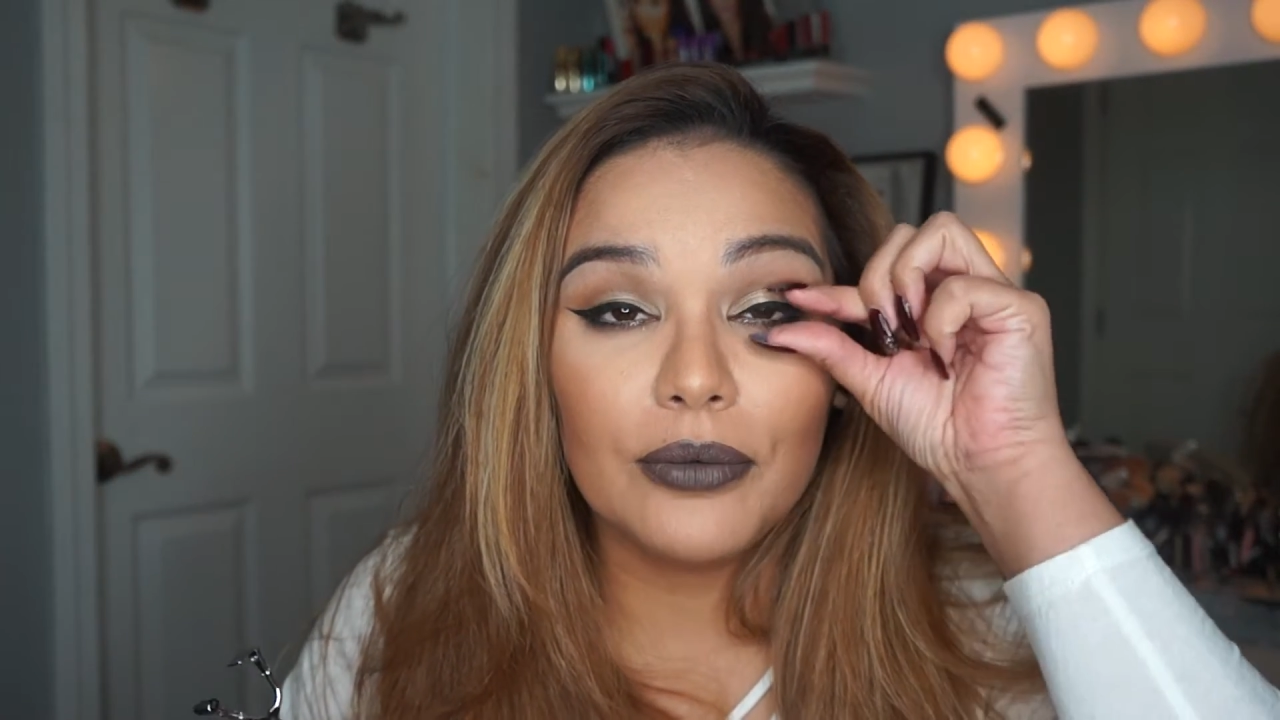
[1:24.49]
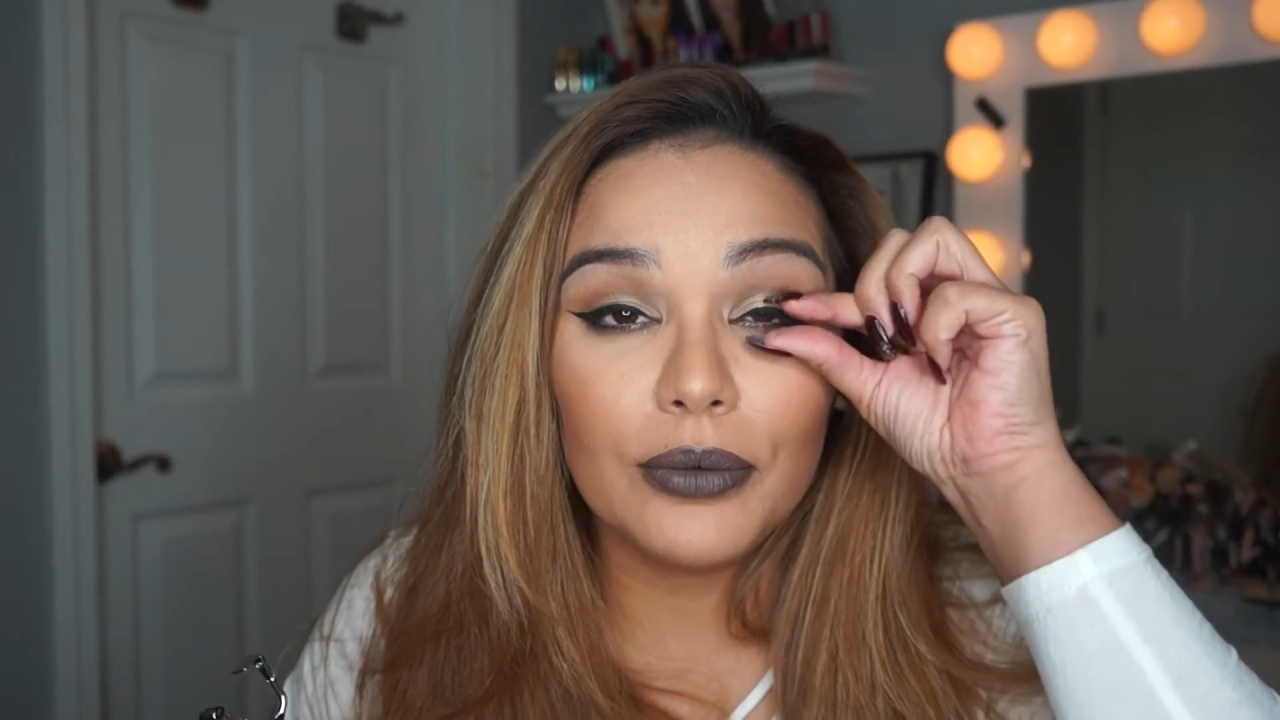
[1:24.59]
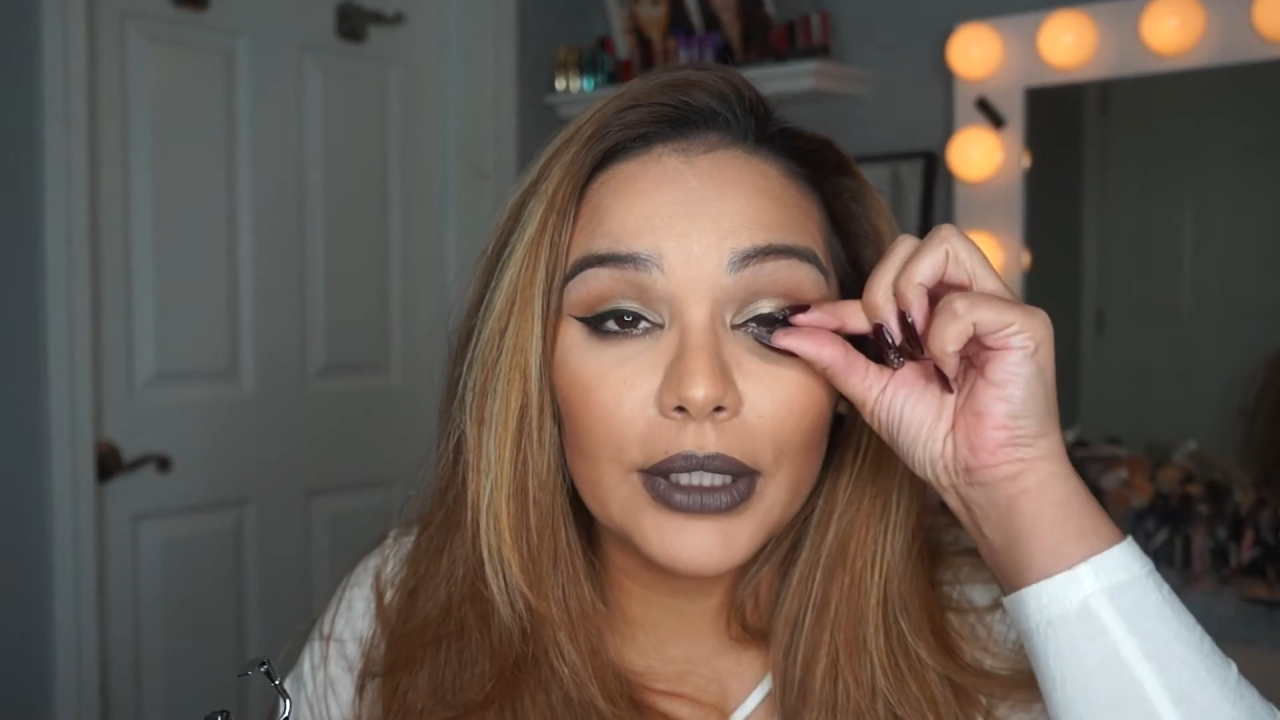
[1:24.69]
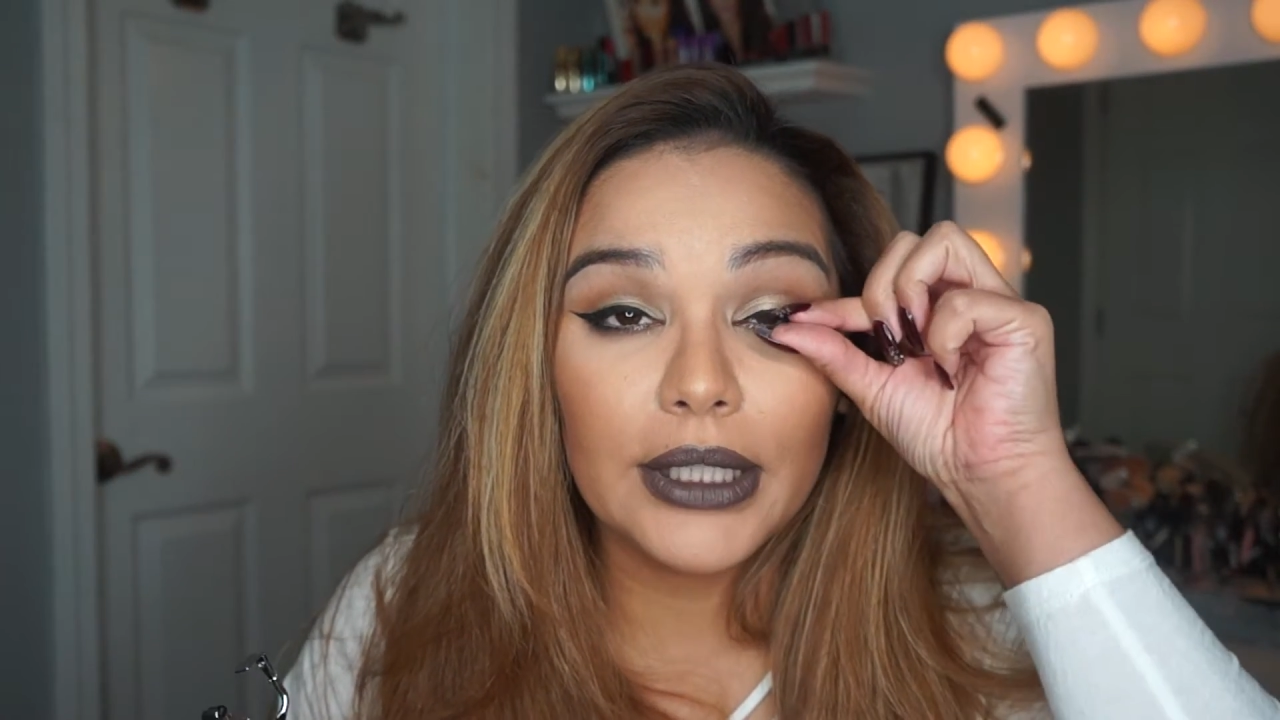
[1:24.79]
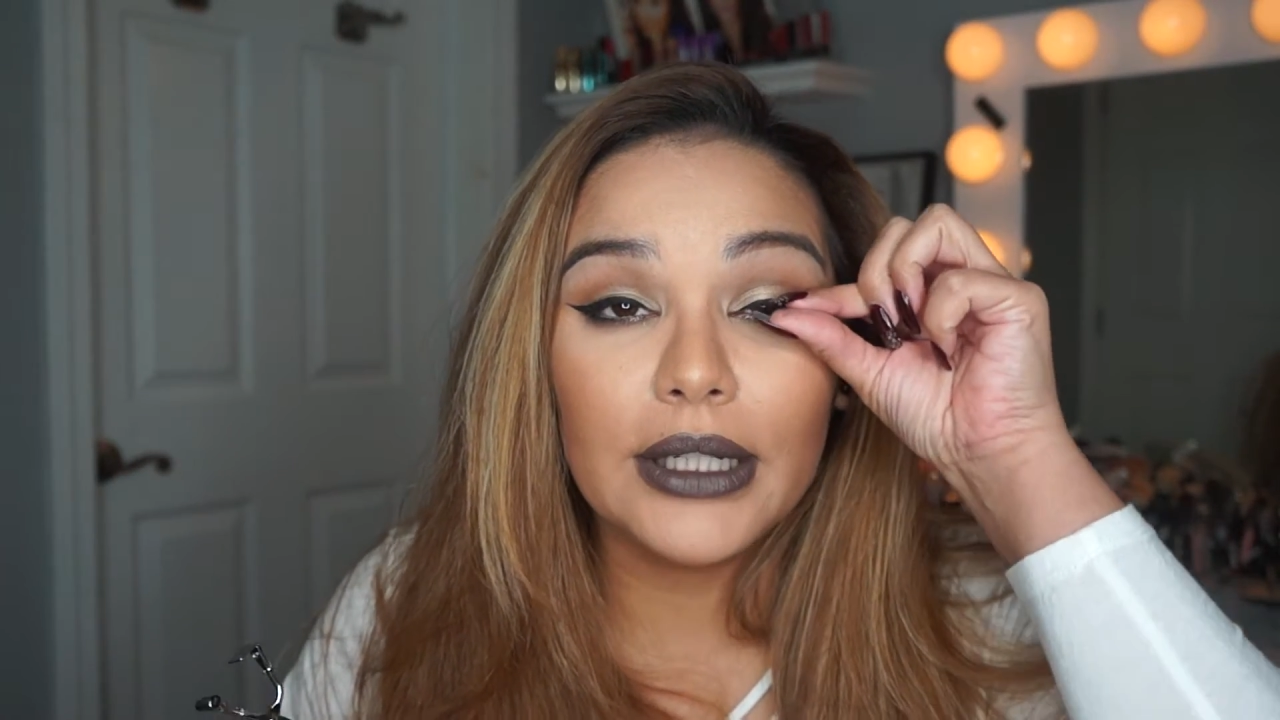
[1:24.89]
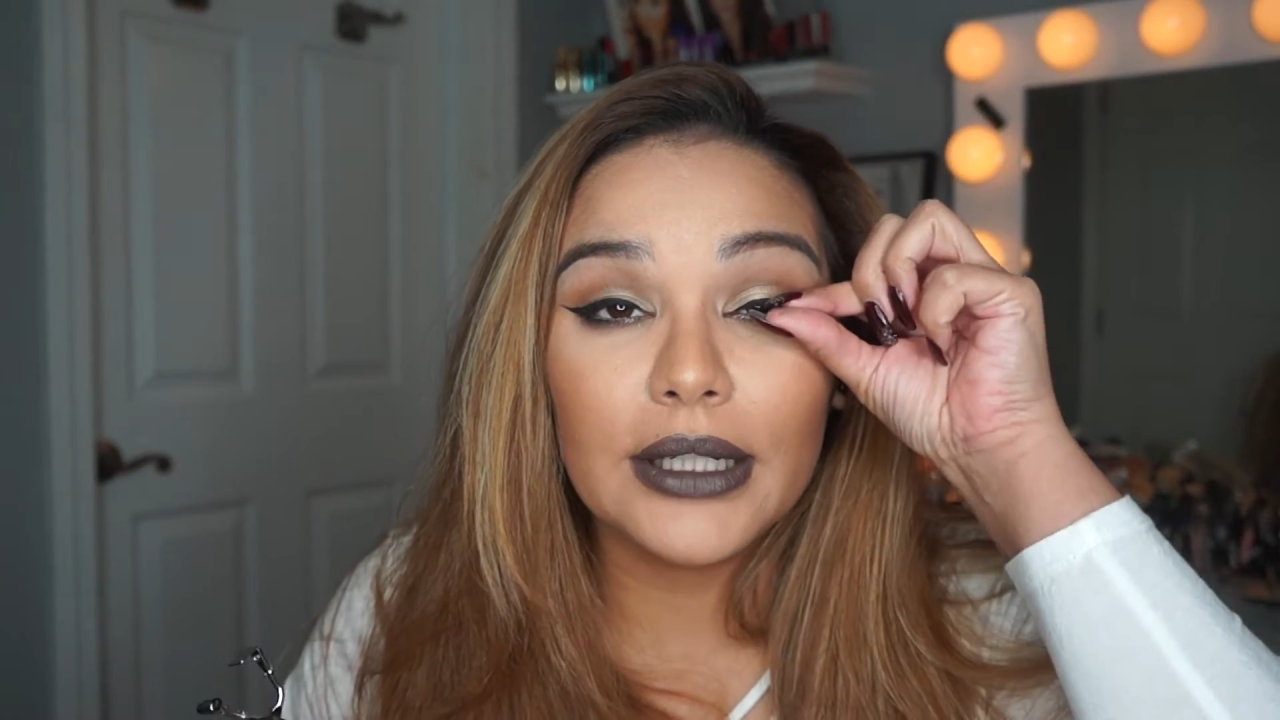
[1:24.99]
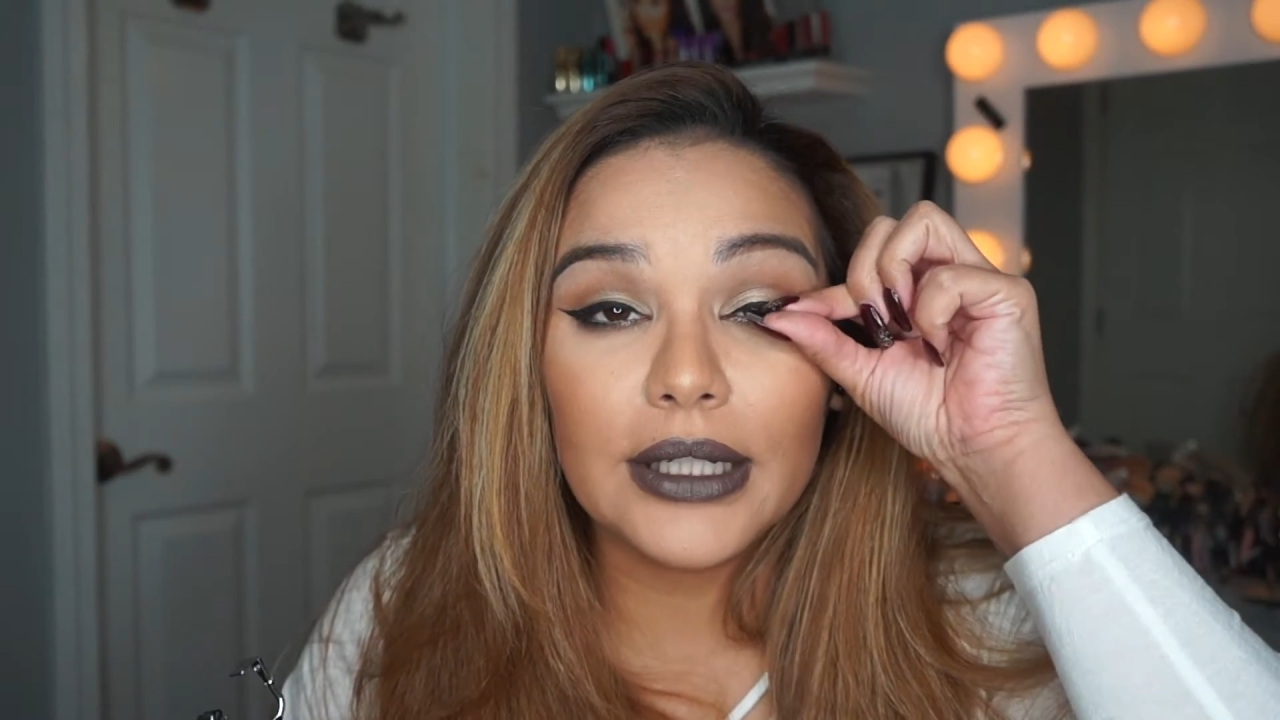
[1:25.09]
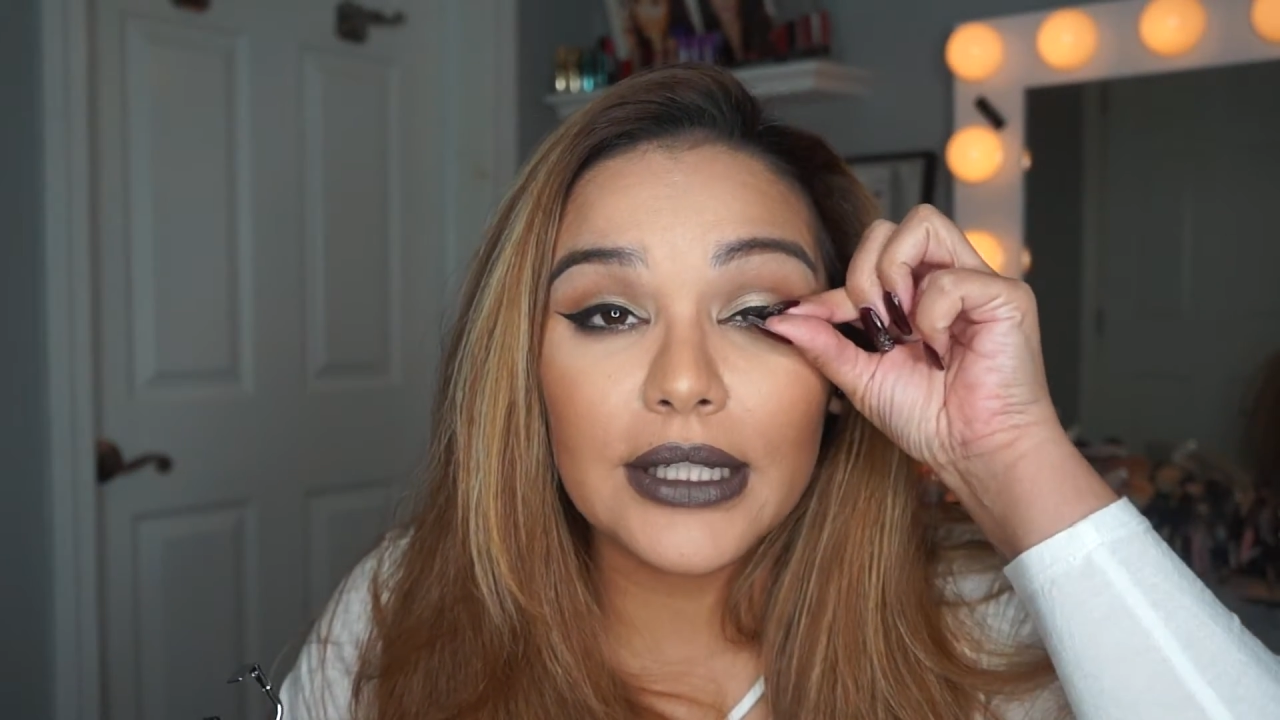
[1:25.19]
really good